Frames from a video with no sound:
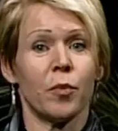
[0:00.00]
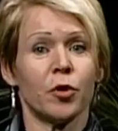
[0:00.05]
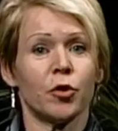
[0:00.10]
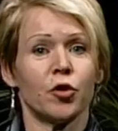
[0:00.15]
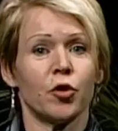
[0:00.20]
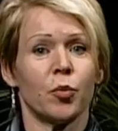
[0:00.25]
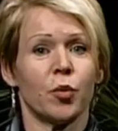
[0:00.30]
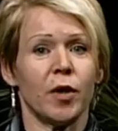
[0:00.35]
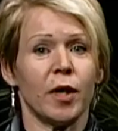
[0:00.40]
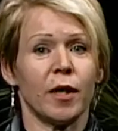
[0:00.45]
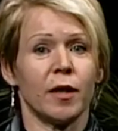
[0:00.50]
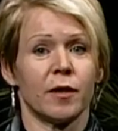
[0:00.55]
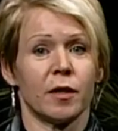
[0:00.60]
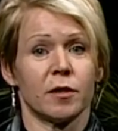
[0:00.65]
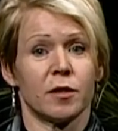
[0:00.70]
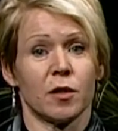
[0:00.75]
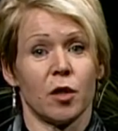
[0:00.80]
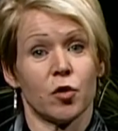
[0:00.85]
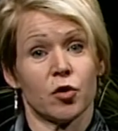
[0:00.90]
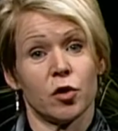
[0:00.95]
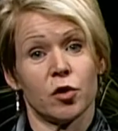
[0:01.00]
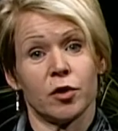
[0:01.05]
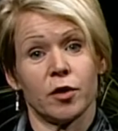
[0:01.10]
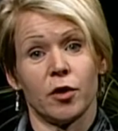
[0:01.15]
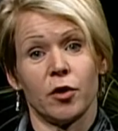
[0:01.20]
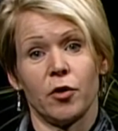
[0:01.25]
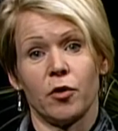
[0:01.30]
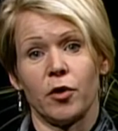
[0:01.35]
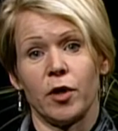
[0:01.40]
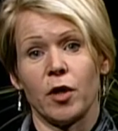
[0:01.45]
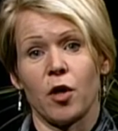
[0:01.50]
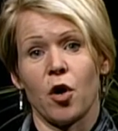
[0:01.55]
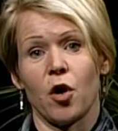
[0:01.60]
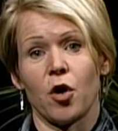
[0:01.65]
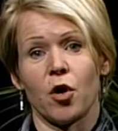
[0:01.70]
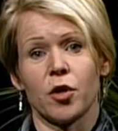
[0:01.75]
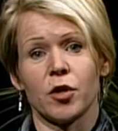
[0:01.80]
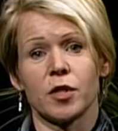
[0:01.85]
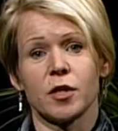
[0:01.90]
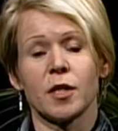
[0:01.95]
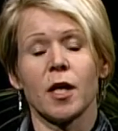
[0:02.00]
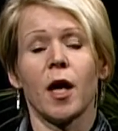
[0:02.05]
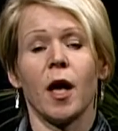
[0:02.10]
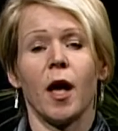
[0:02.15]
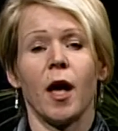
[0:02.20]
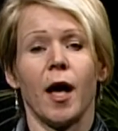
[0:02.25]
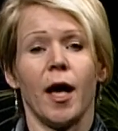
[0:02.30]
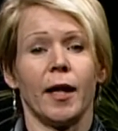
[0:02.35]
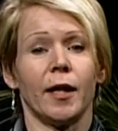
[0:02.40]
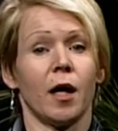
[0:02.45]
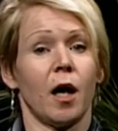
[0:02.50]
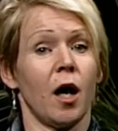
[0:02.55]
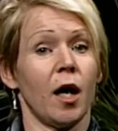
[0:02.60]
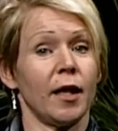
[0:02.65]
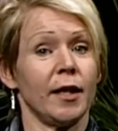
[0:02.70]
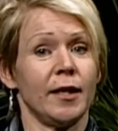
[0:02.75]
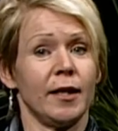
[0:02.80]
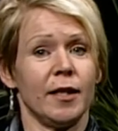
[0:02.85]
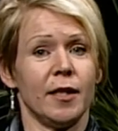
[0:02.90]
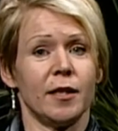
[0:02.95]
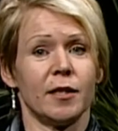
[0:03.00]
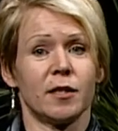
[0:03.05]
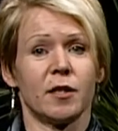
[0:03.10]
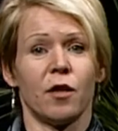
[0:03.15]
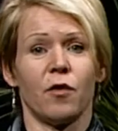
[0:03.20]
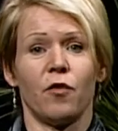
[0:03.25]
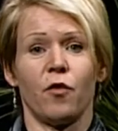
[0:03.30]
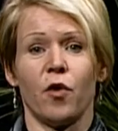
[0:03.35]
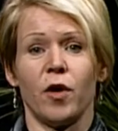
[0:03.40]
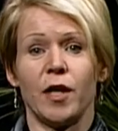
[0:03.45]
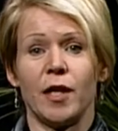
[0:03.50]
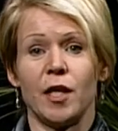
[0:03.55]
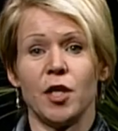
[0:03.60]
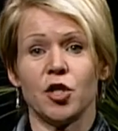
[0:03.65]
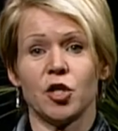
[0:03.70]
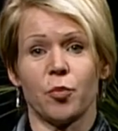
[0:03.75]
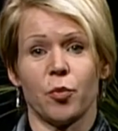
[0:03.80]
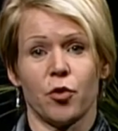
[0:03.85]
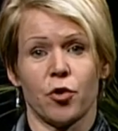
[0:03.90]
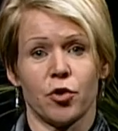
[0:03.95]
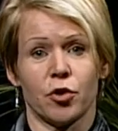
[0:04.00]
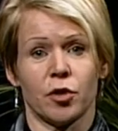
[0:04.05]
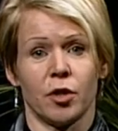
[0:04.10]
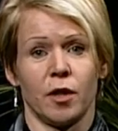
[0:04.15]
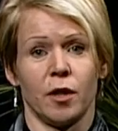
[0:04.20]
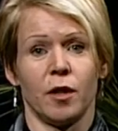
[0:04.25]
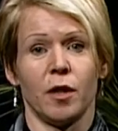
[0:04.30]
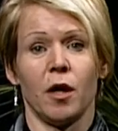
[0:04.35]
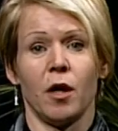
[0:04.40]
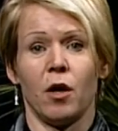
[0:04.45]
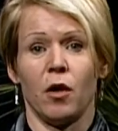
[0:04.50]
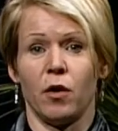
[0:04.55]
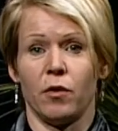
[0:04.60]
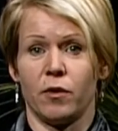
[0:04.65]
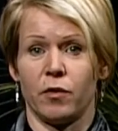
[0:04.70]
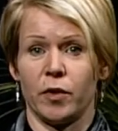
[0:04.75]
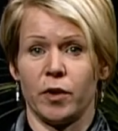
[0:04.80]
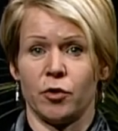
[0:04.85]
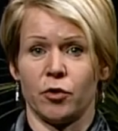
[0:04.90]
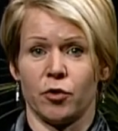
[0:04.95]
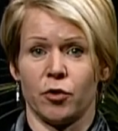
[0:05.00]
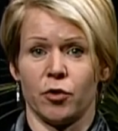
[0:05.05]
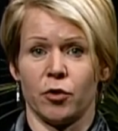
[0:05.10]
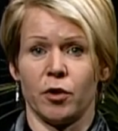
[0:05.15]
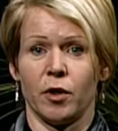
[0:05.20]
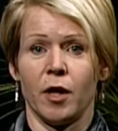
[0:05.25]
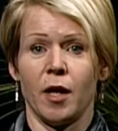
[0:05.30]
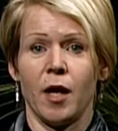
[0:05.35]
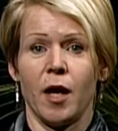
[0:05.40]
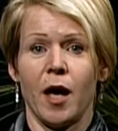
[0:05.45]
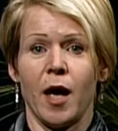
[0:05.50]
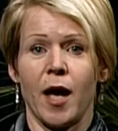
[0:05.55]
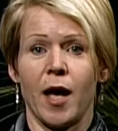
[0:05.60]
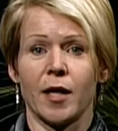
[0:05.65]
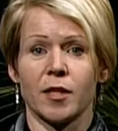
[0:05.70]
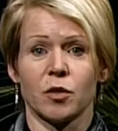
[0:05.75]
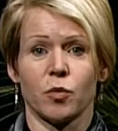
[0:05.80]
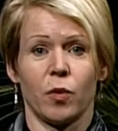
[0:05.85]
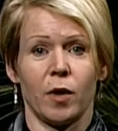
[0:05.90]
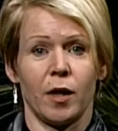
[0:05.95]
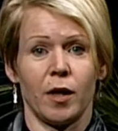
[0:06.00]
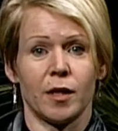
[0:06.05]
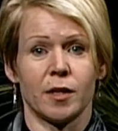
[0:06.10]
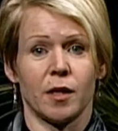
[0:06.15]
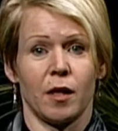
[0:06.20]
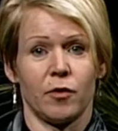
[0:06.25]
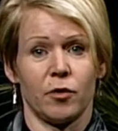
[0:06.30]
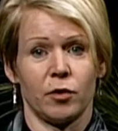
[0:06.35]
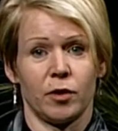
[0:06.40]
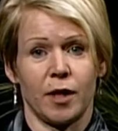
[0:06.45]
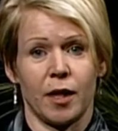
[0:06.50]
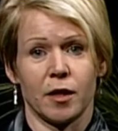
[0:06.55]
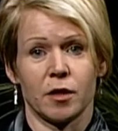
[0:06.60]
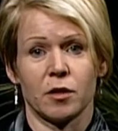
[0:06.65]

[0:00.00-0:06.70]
to bring the Social Security cards and IDs for each person on the return, as well as other tax